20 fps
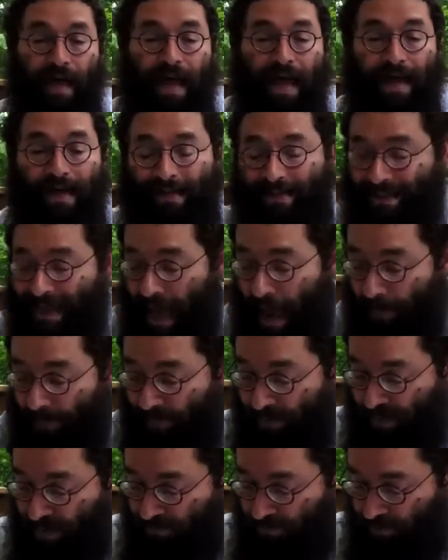
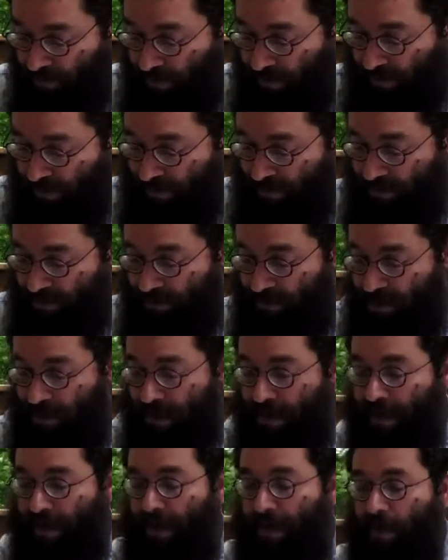Examples for this
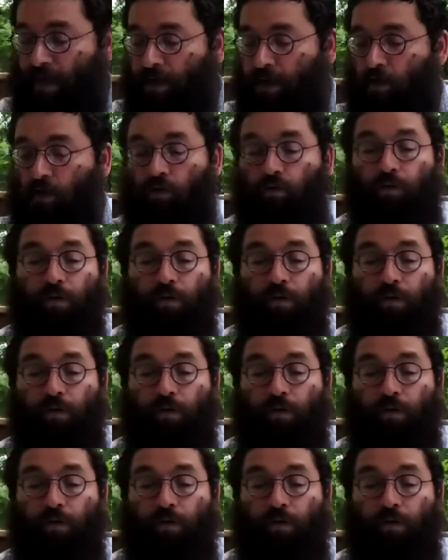include